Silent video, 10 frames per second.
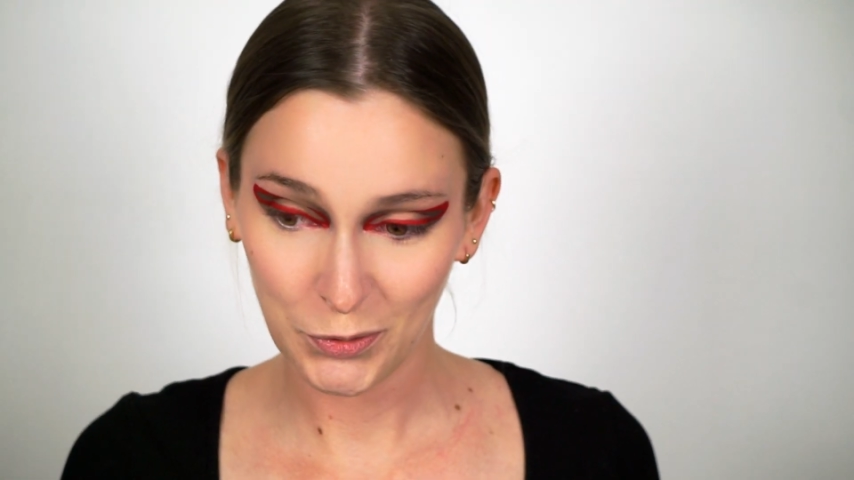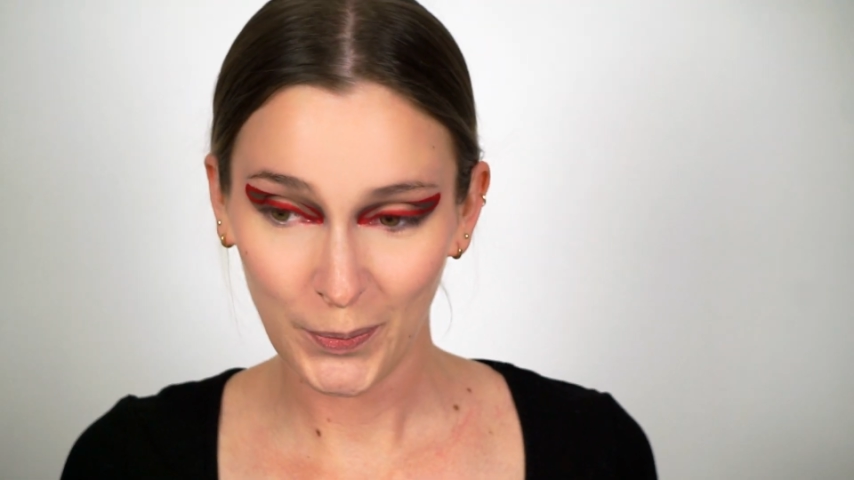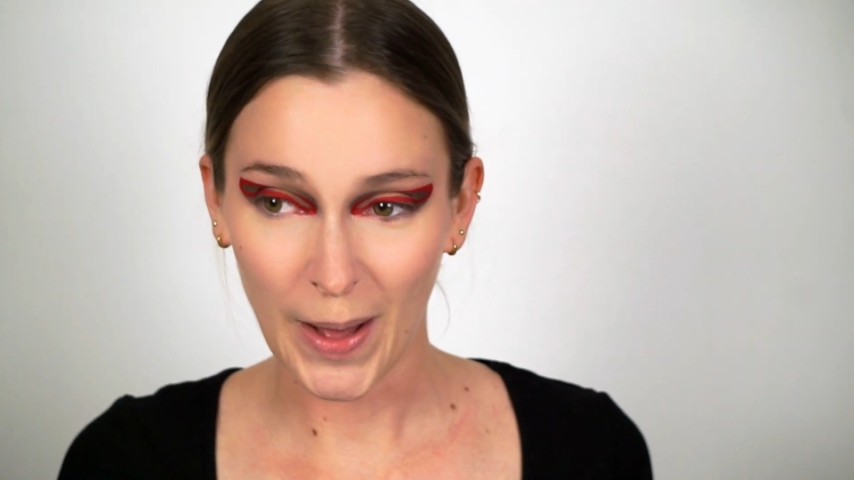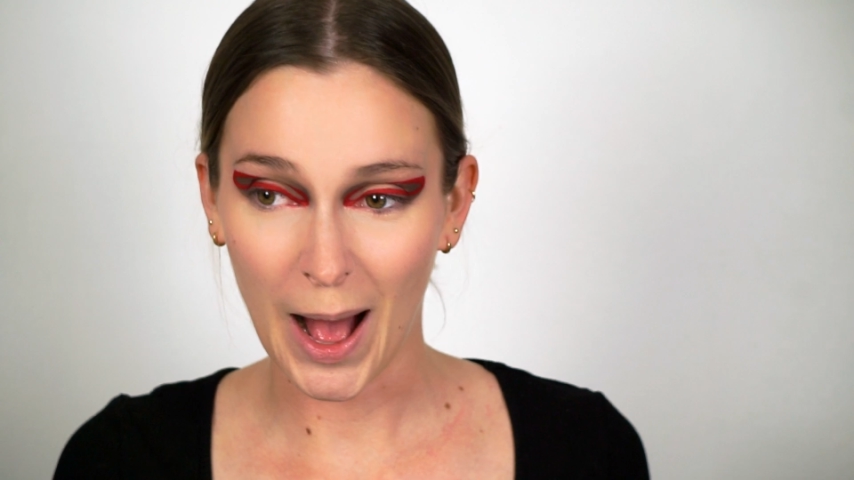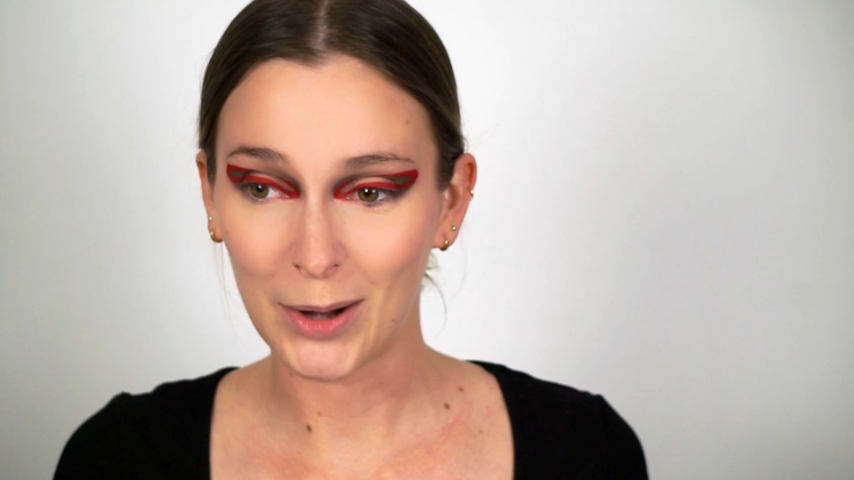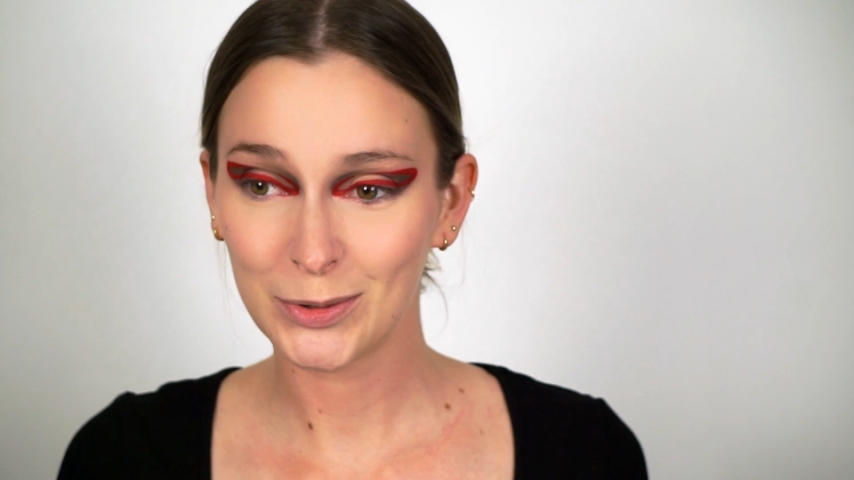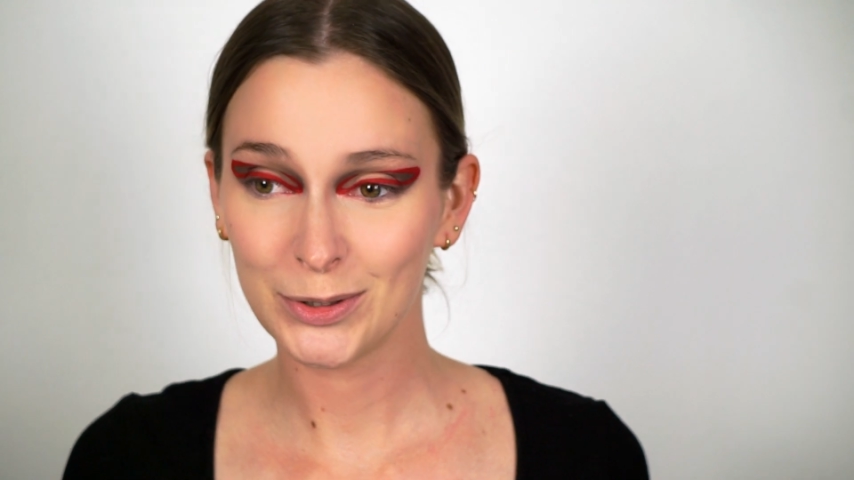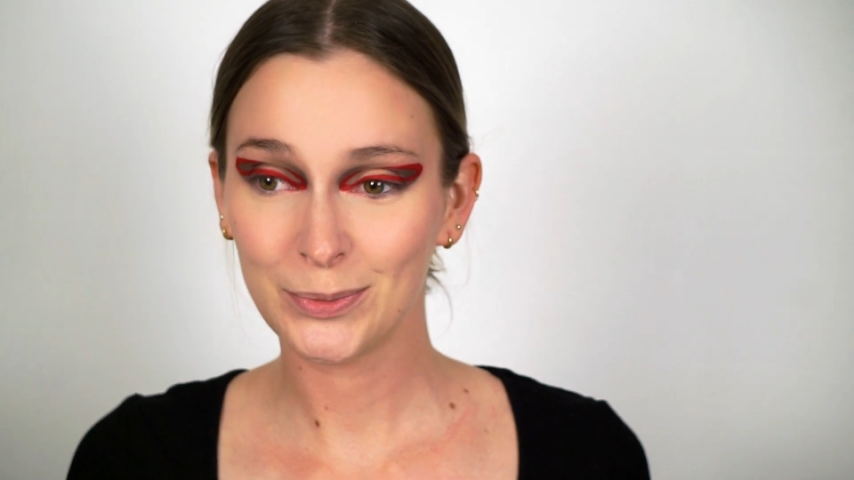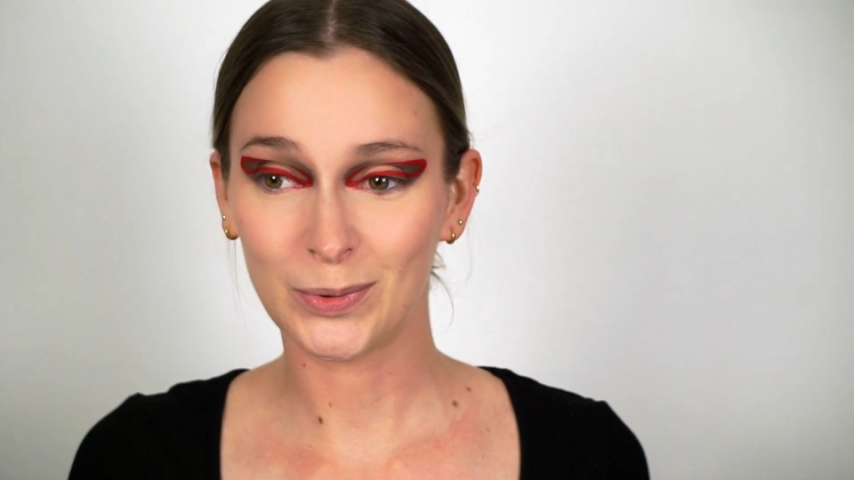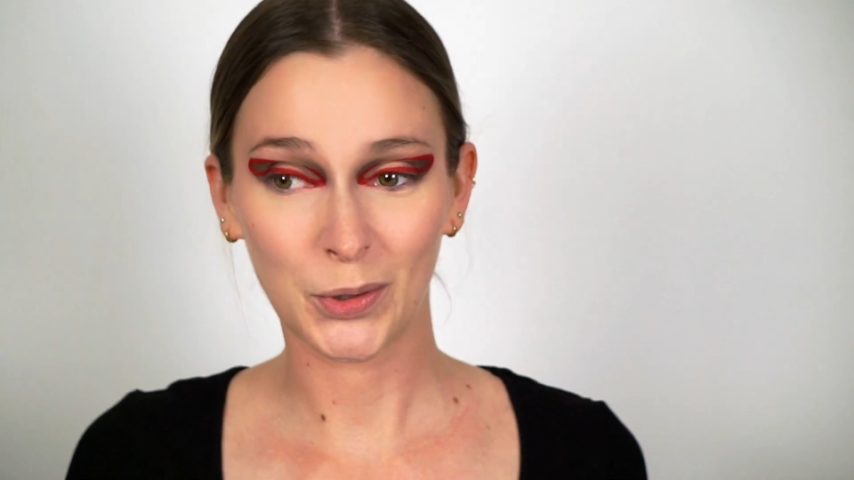
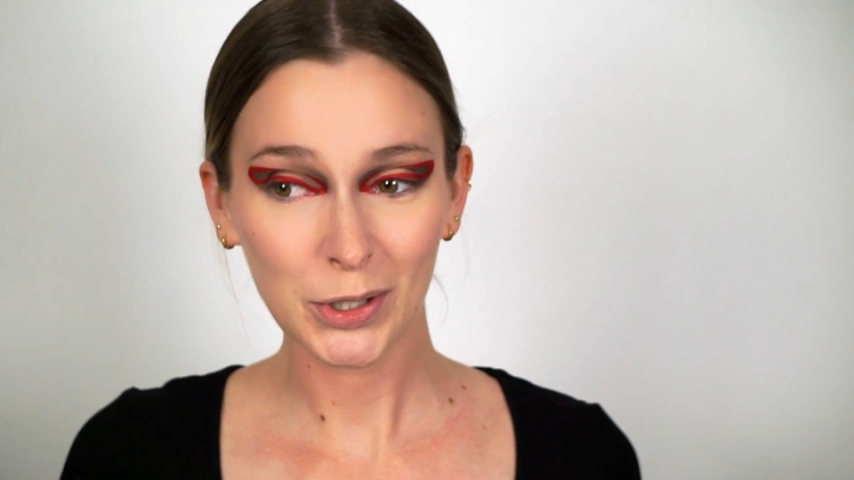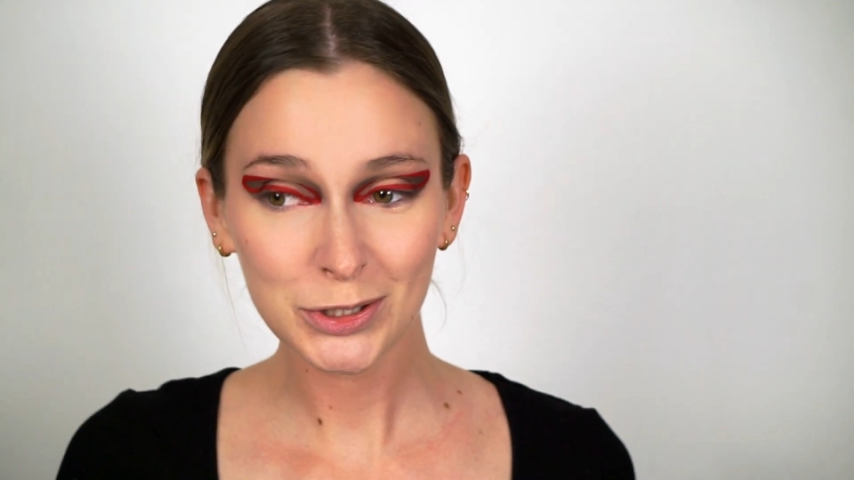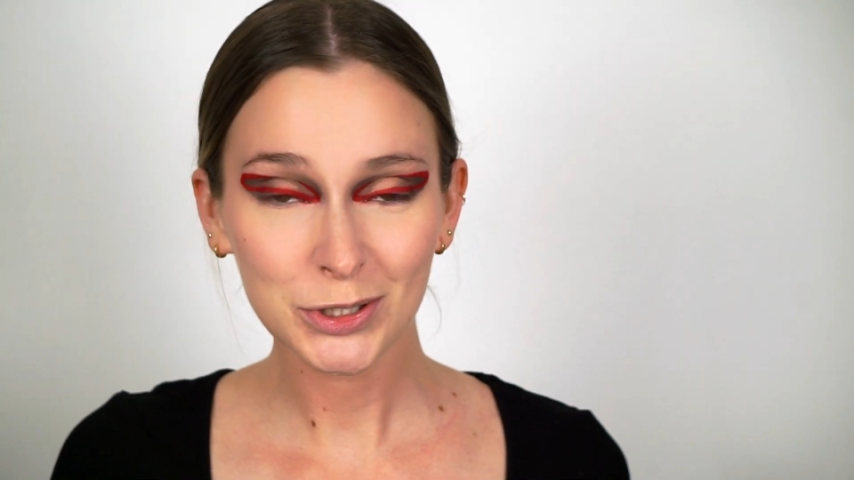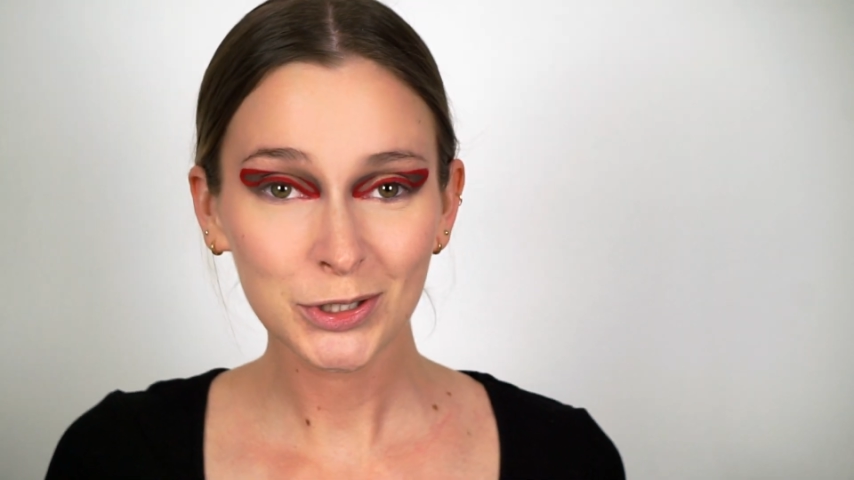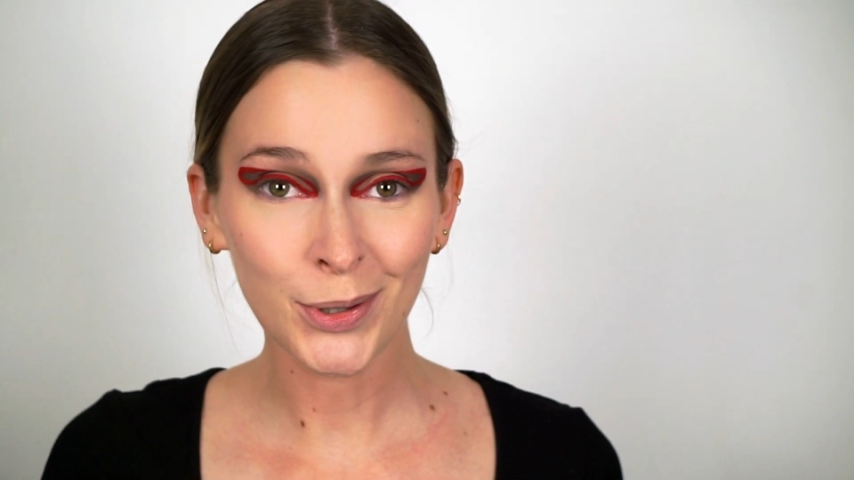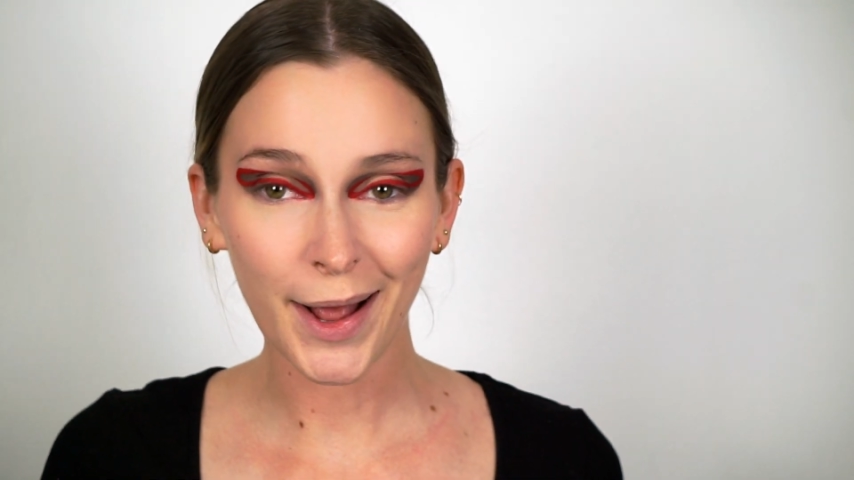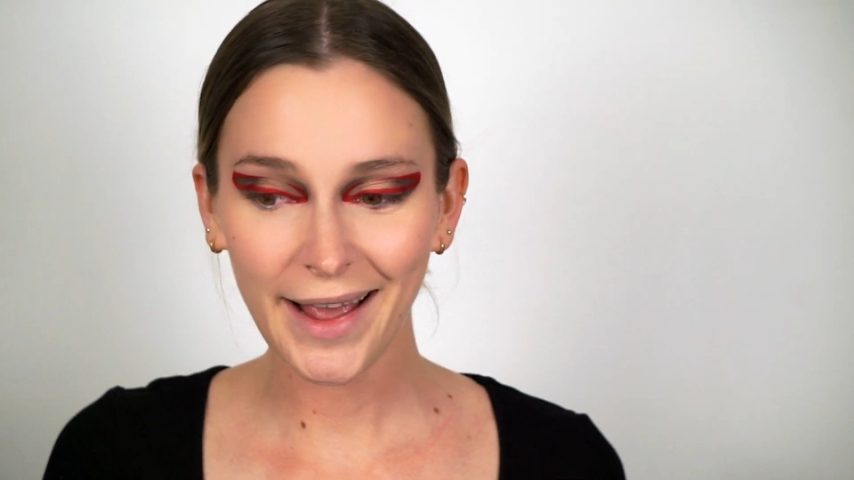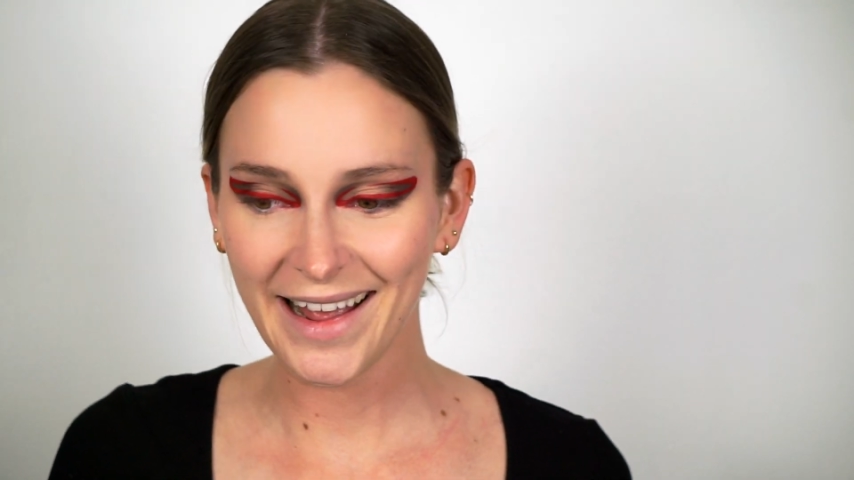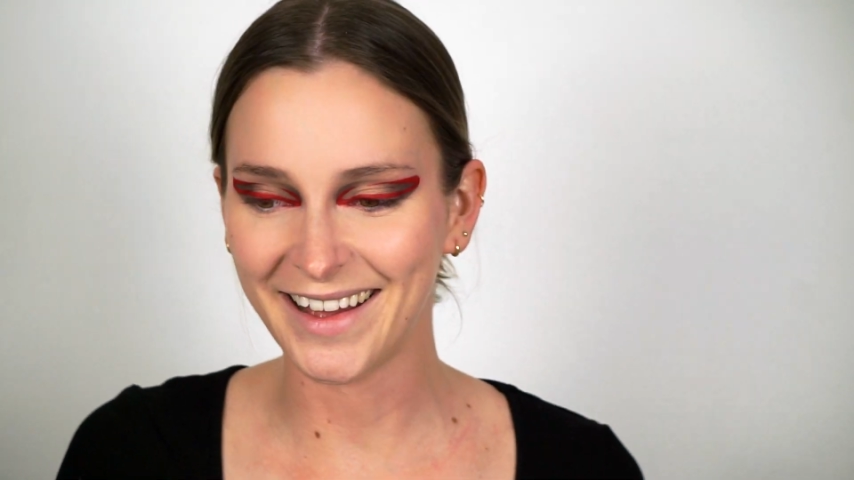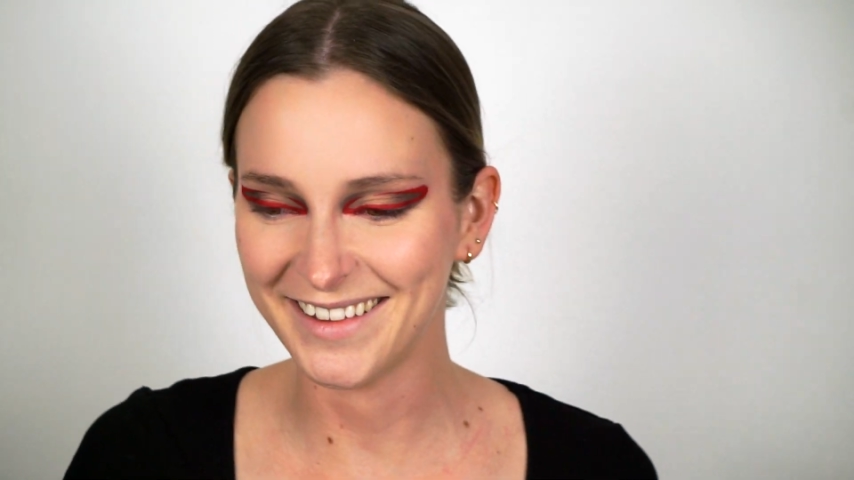powder blush to
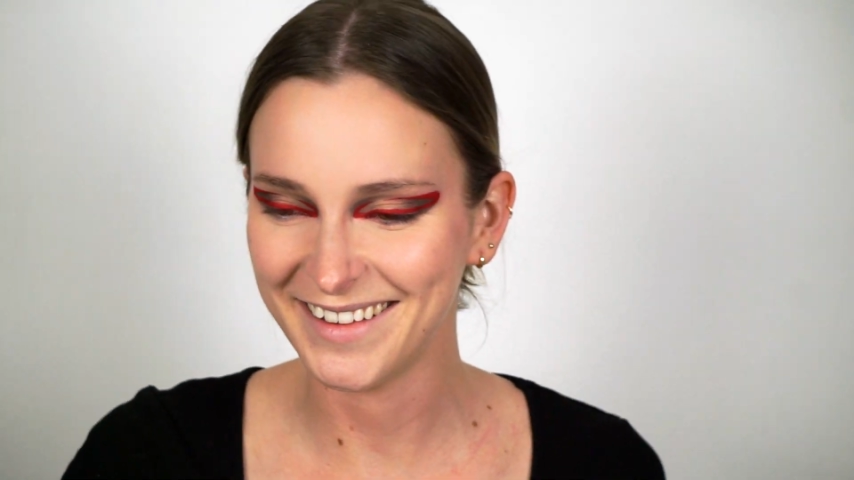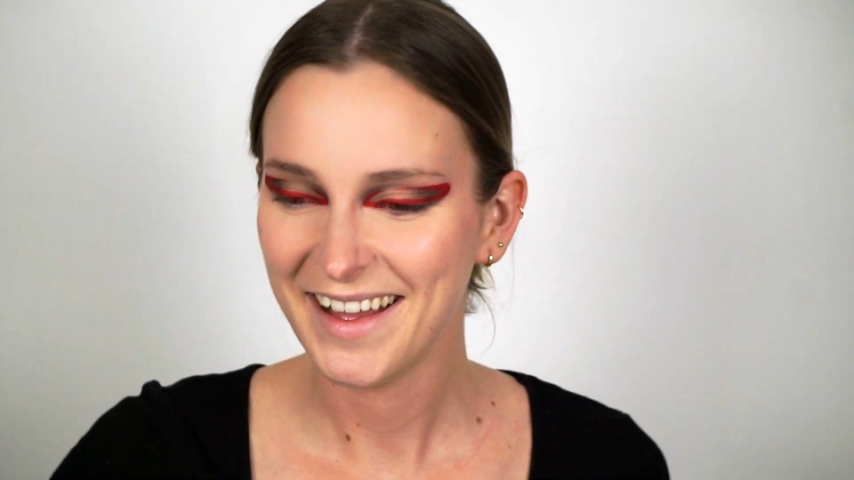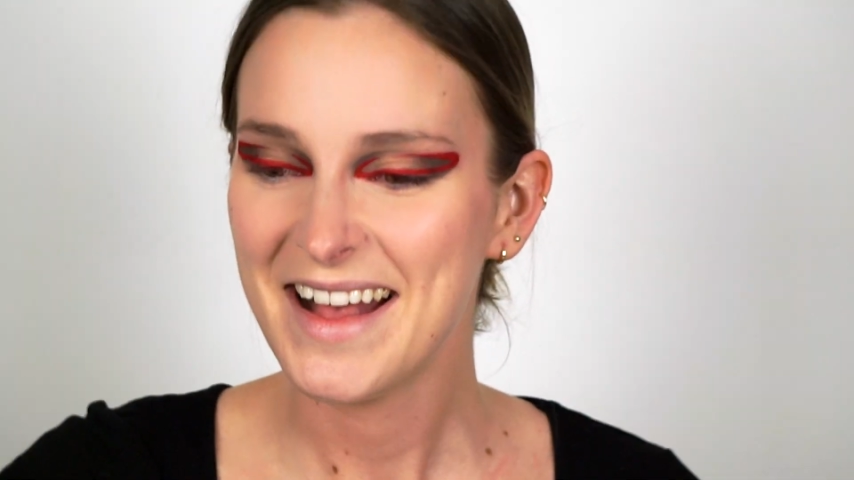try,